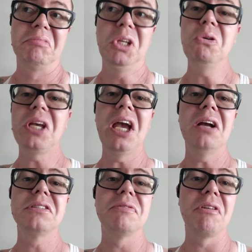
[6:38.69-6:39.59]
Who
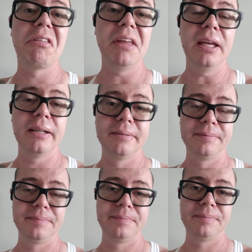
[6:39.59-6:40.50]
cares if you're thin?
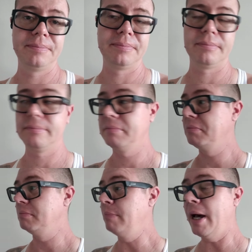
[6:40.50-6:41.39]

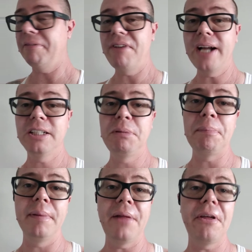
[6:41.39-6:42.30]
Matter of fact, there's
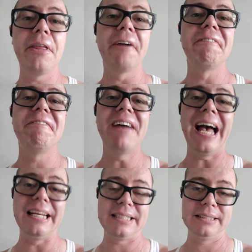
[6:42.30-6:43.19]
people out there that are
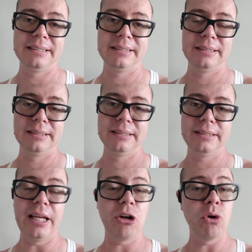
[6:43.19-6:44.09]
fat
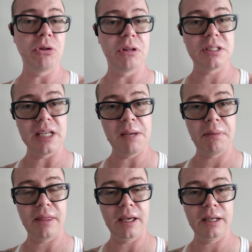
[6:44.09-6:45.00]
that are going through the same
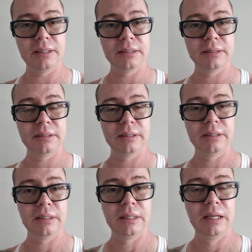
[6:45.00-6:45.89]
thing.
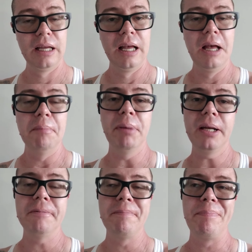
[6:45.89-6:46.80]

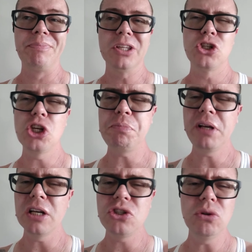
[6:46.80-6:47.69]
But just
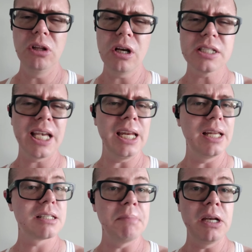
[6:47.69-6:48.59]
because you look skinny
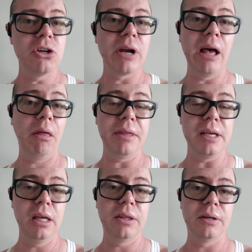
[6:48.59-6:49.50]
doesn't mean you're healthy
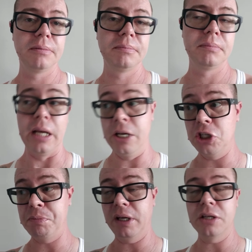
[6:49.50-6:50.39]
either. And
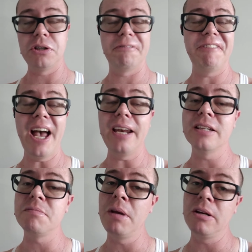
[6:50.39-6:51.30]
just because you're fat
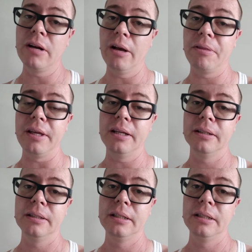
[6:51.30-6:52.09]
doesn't mean you're healthy.